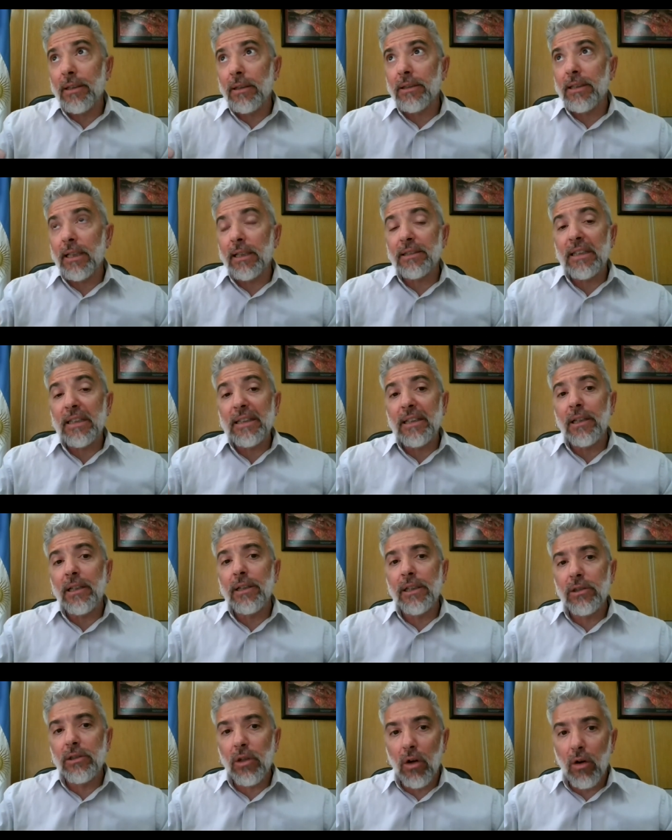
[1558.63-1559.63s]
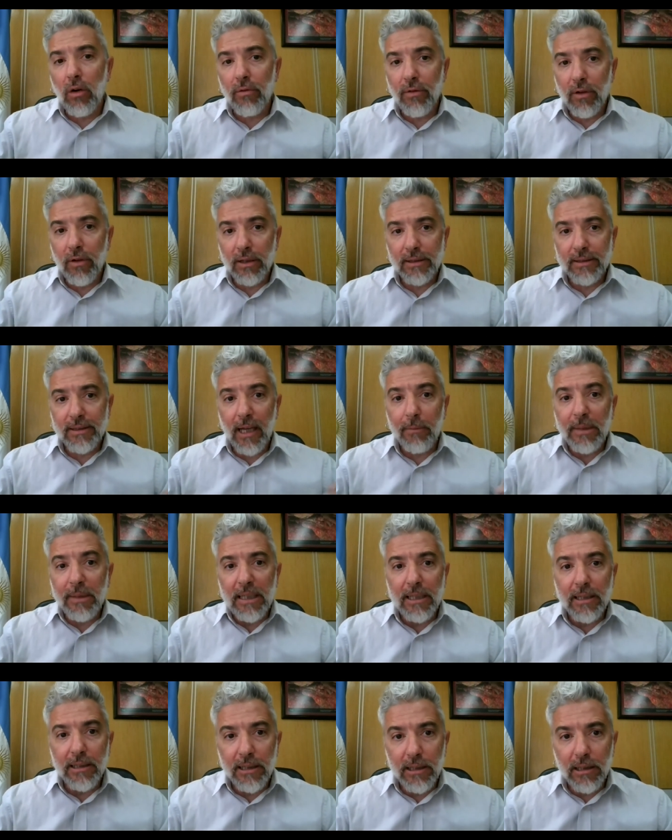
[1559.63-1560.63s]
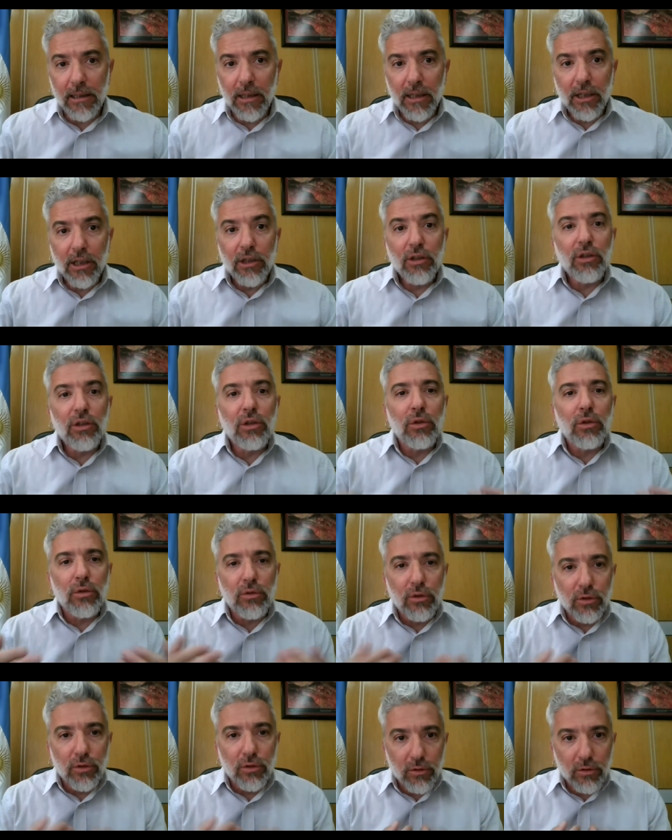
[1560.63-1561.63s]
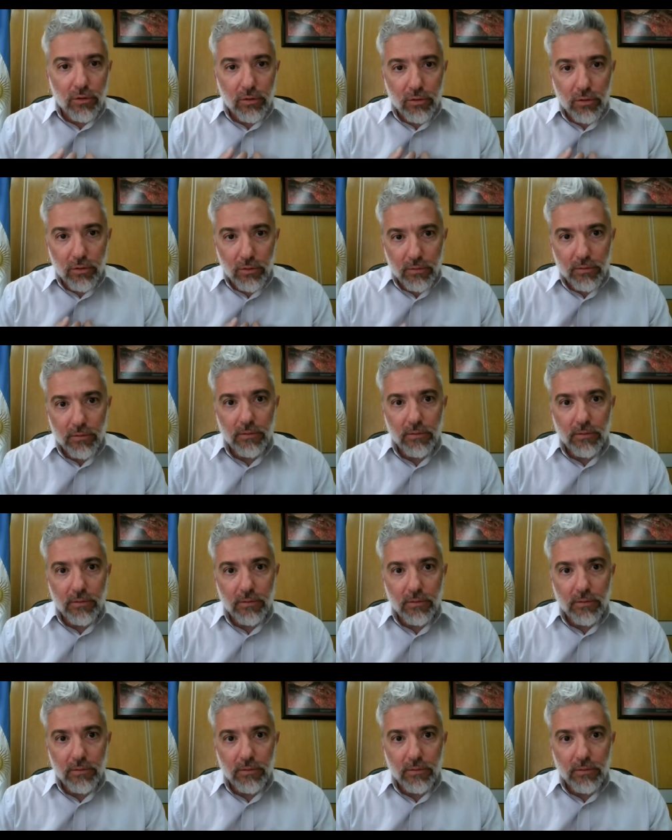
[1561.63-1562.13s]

certain degrees of stability due to